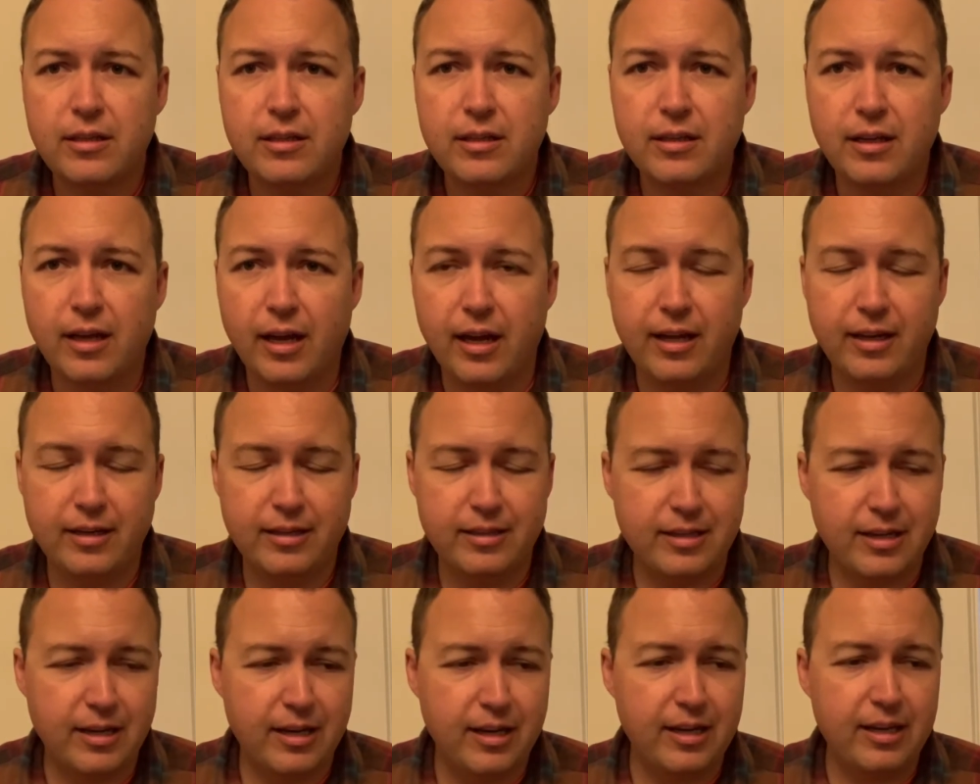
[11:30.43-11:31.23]
And
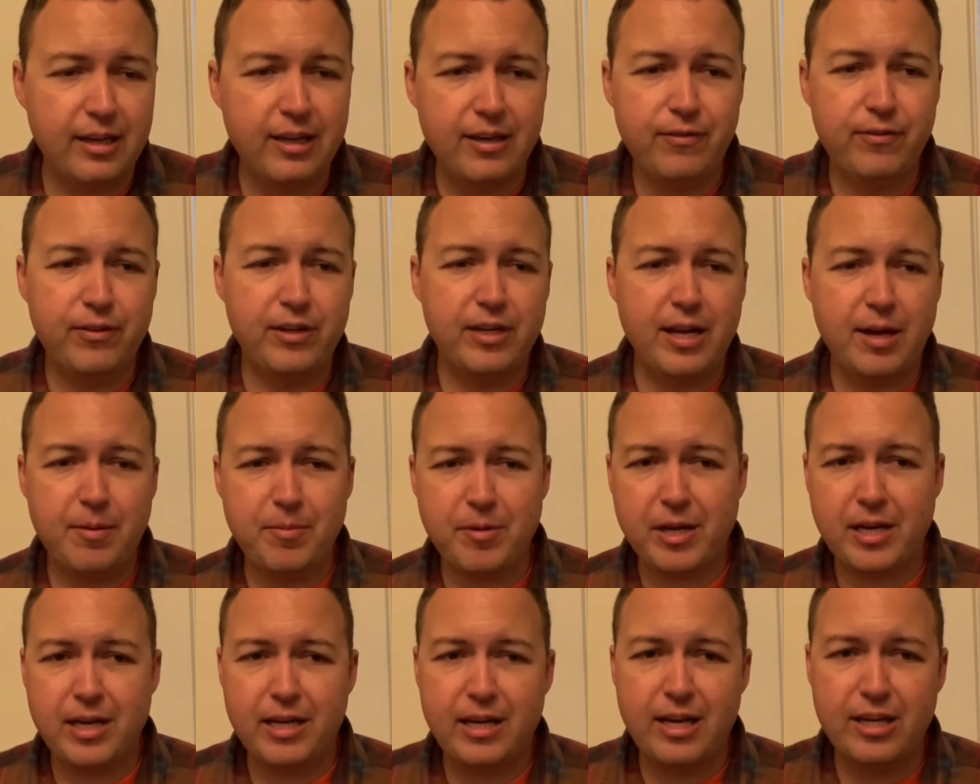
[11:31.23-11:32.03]
uh, even
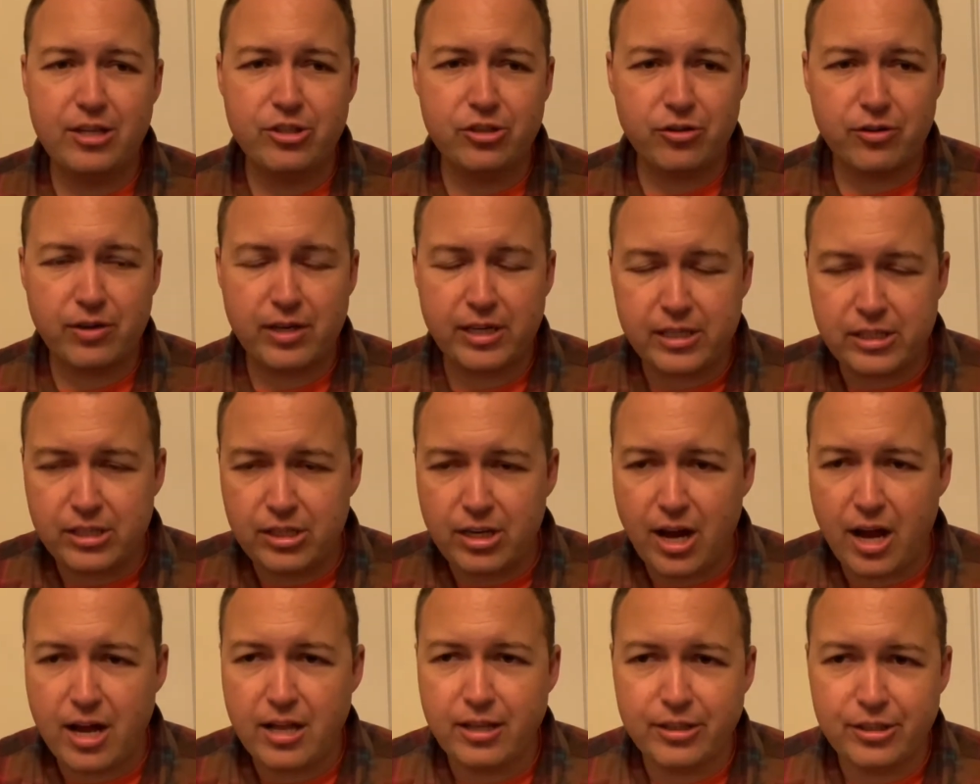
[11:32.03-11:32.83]
Nebuchadnezzar
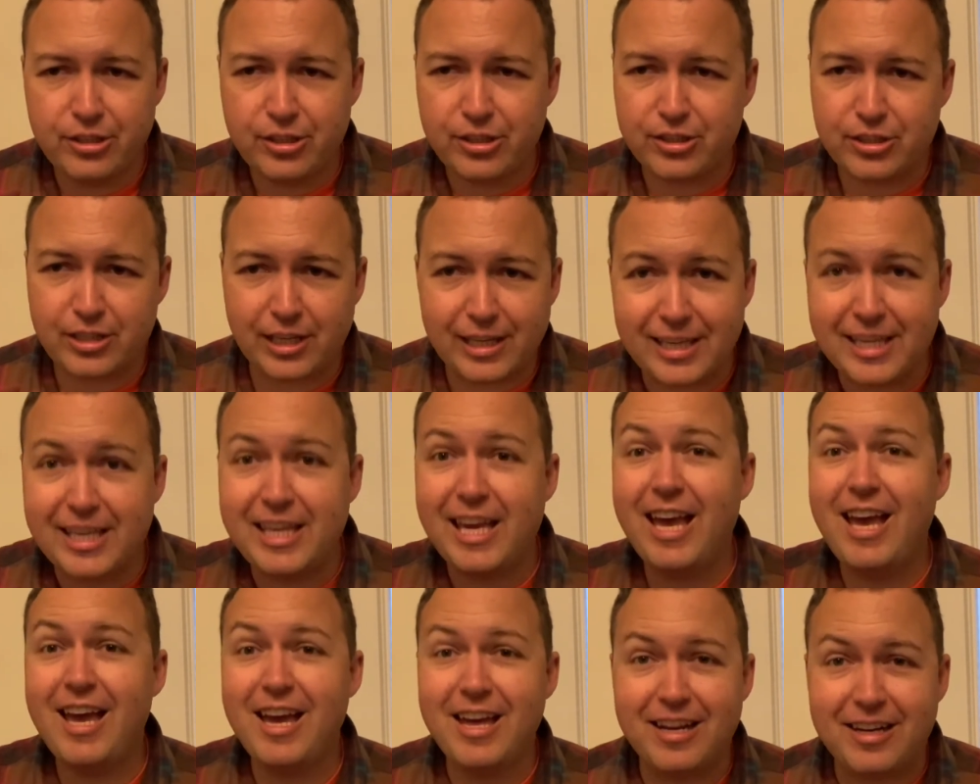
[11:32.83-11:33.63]
acknowledges
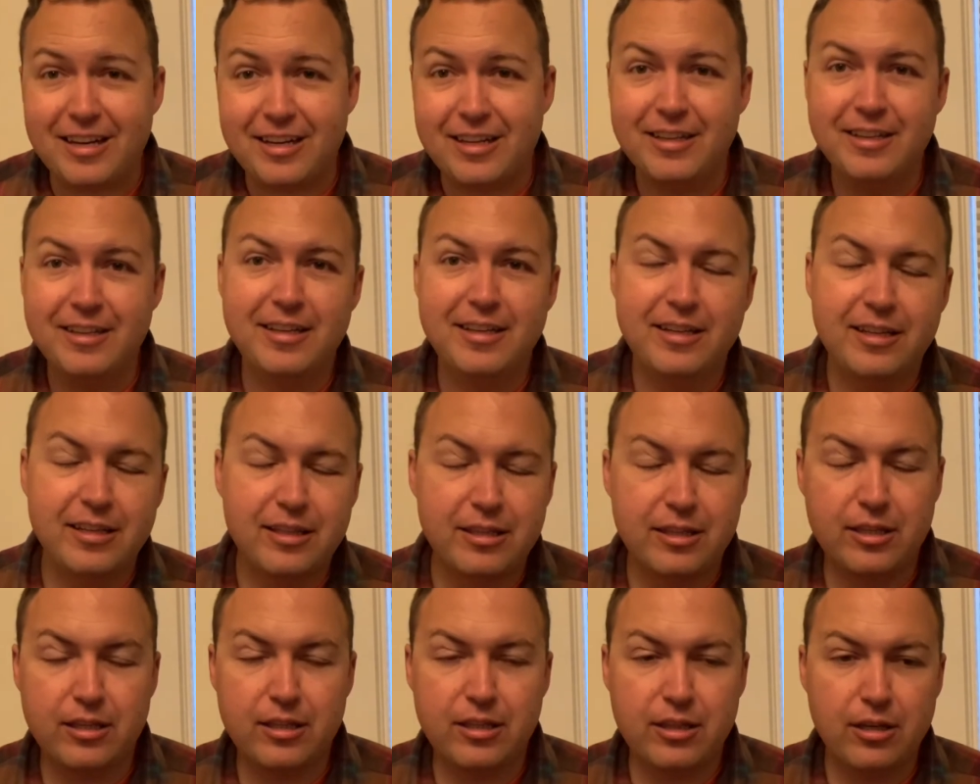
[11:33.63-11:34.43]
again
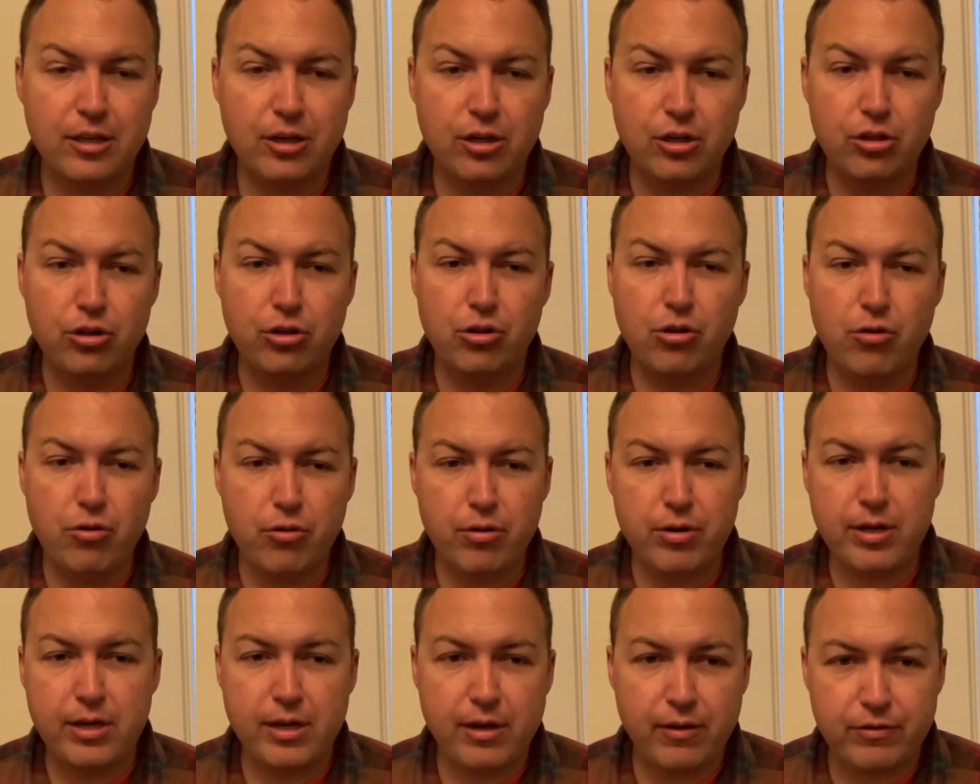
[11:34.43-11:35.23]
the, the
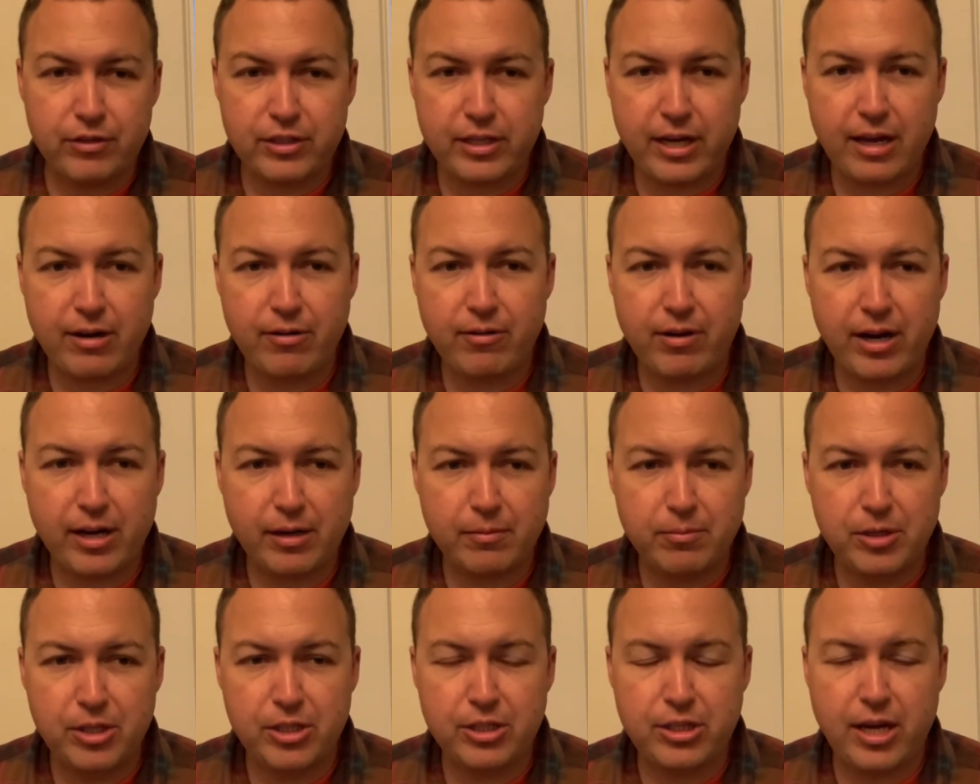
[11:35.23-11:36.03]
glory of Shadrach,
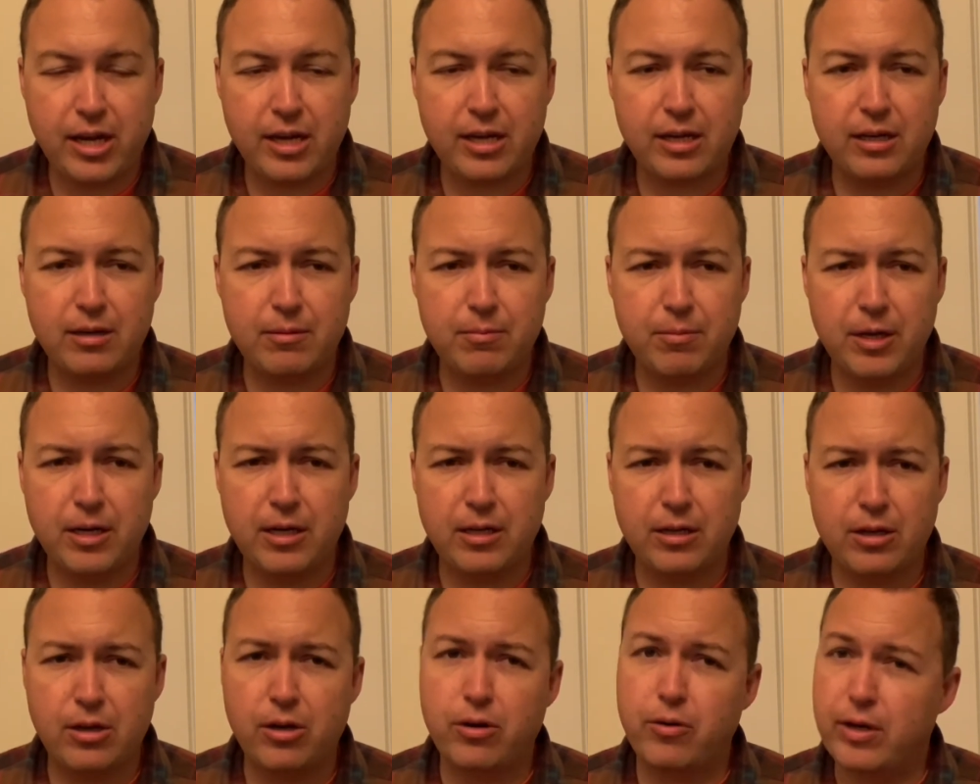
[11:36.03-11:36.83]
Meshach, and
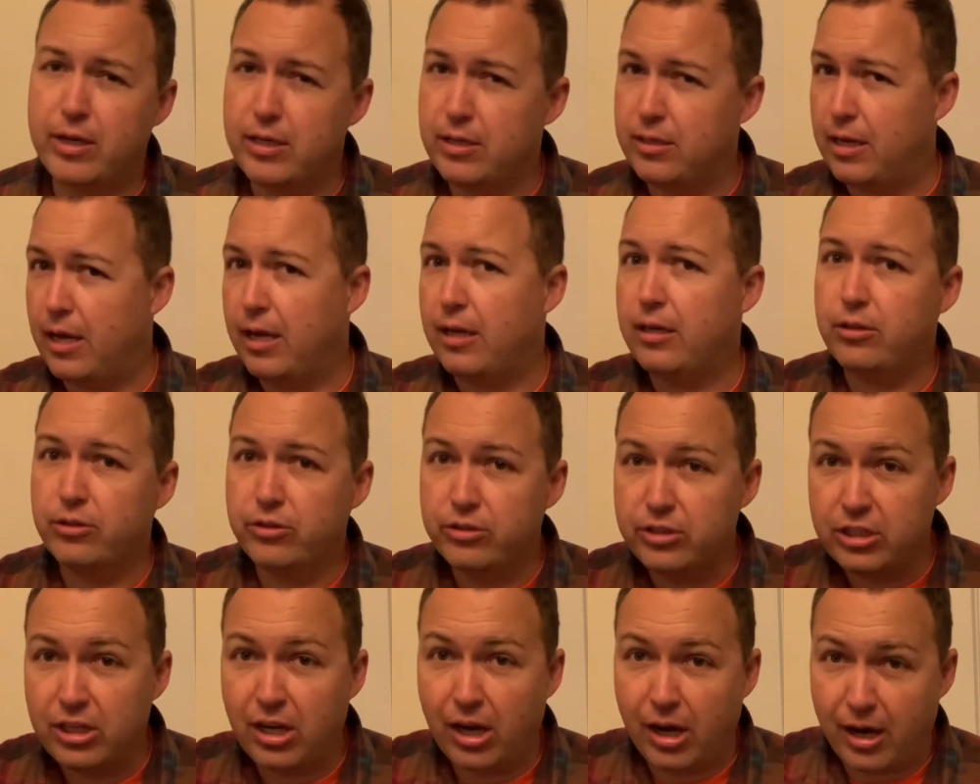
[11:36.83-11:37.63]
Abednego and Daniel's
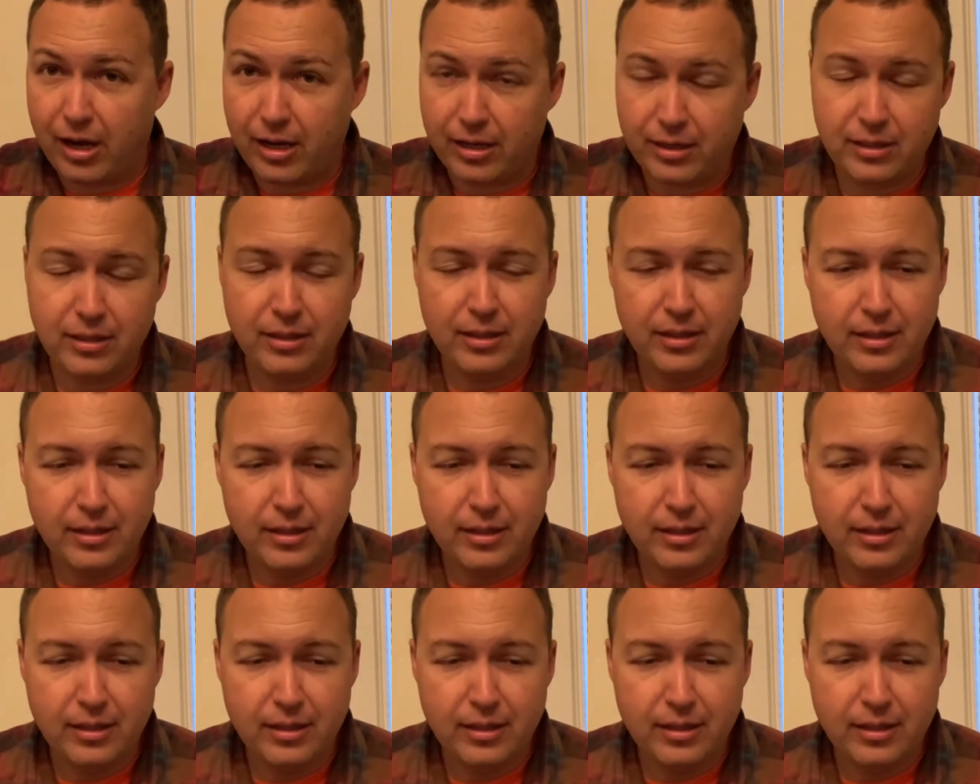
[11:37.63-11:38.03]
God.